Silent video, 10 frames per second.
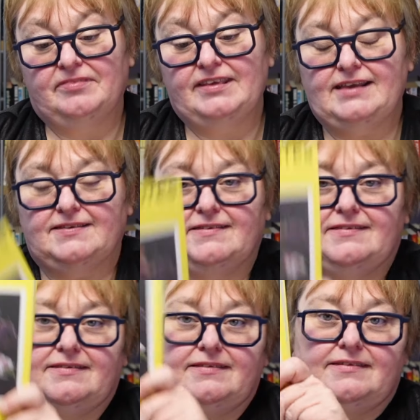
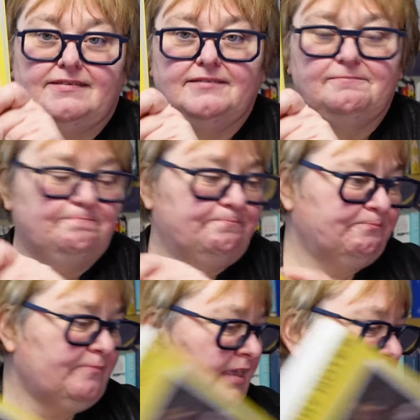Yes!
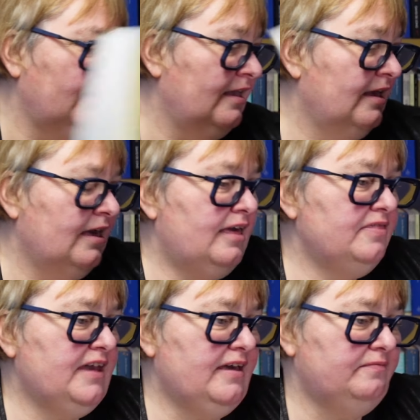
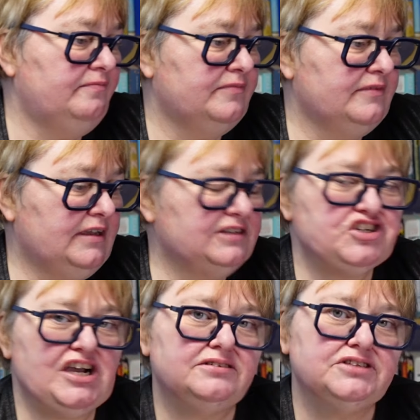And then, A
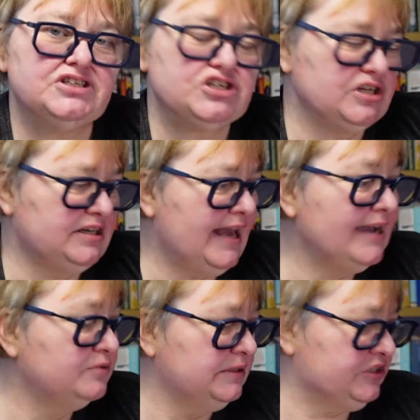Childish
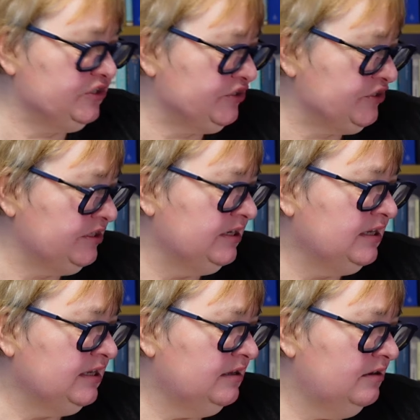Language,
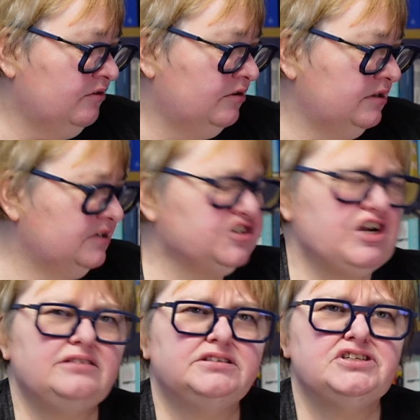or A
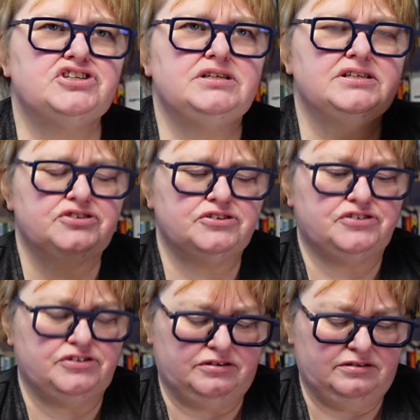Childish
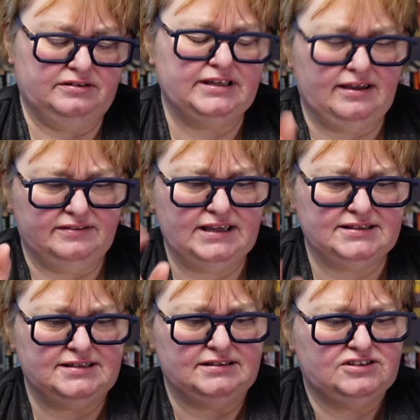Literature. Yeah,
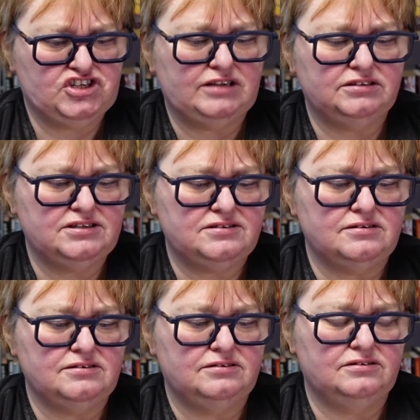that's it.
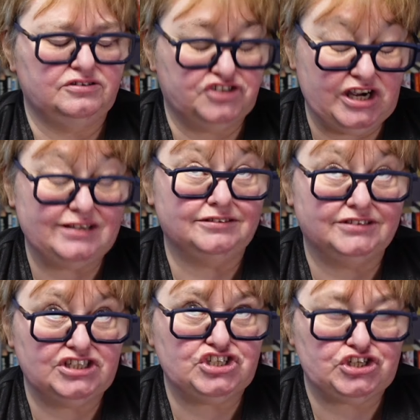
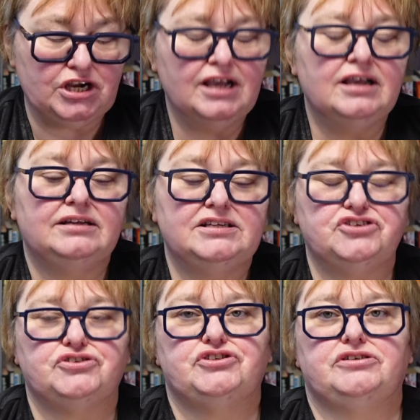Childish
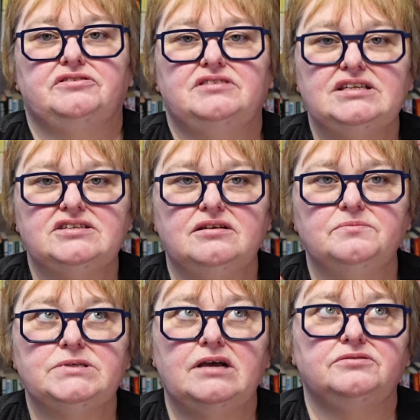Literature. This
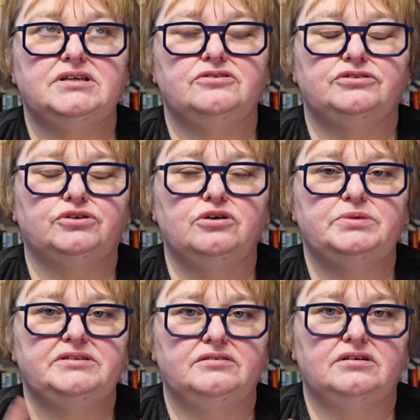comes out in
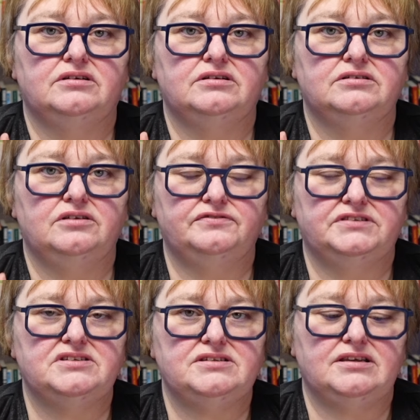October of
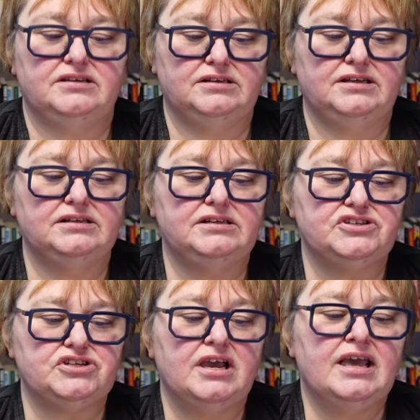this year in
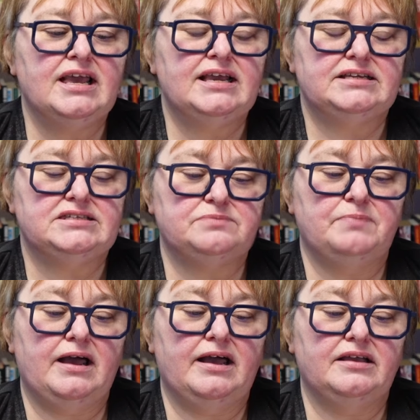English. It's
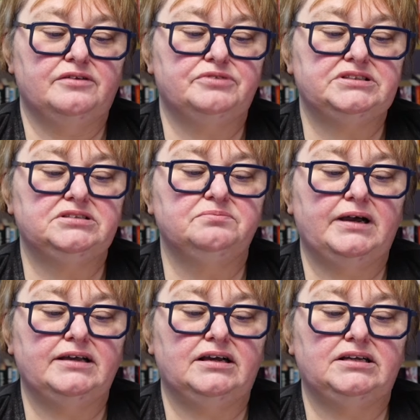written
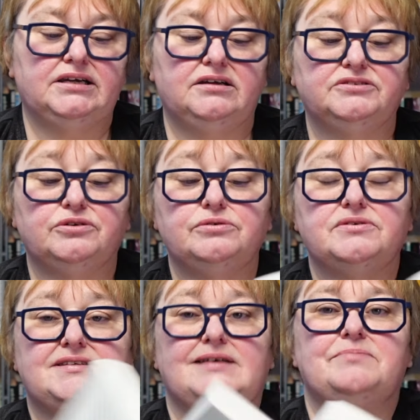by
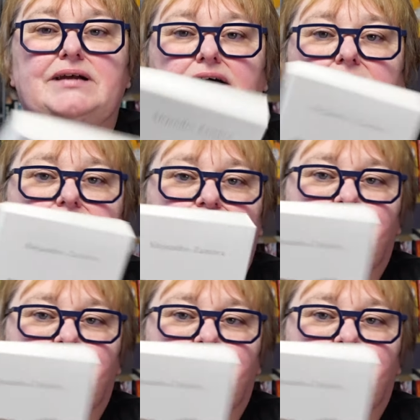Alejandro Zambra.